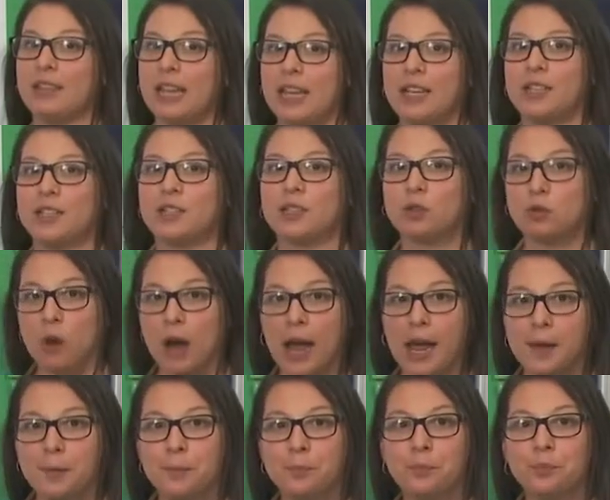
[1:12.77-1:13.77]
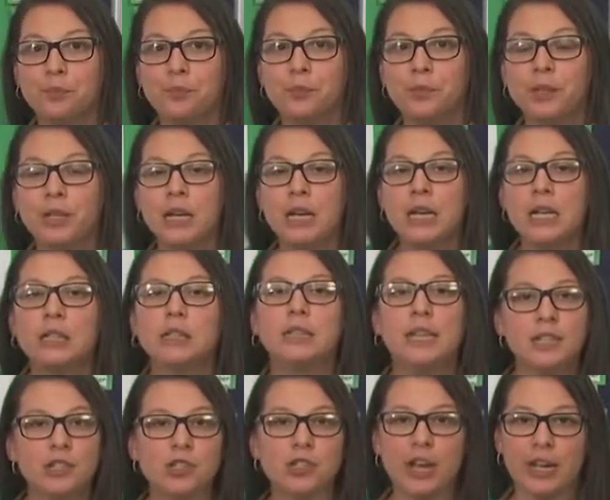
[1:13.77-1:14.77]
they describe.
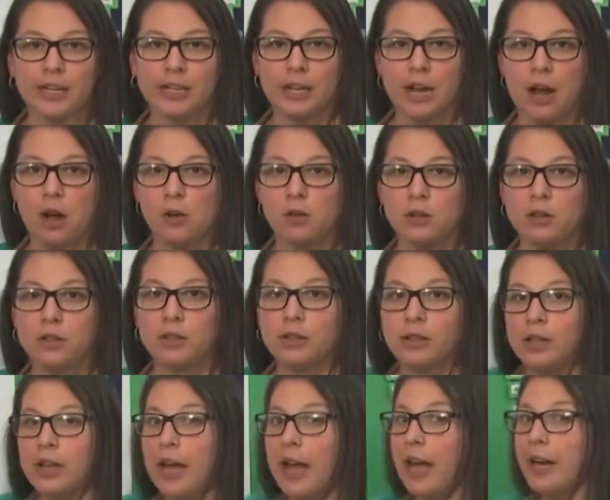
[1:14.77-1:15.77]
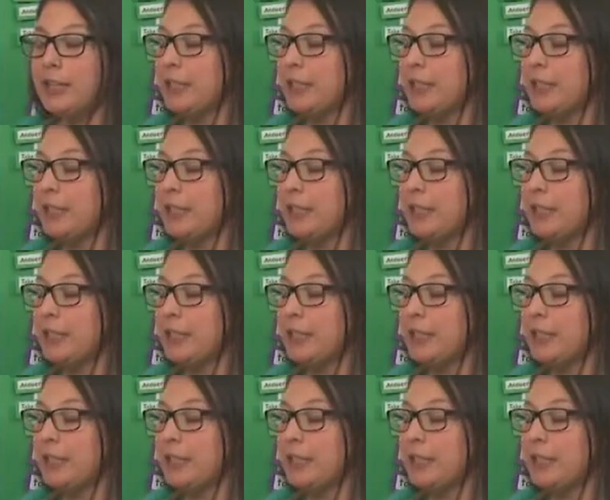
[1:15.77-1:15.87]
Let's check it out. I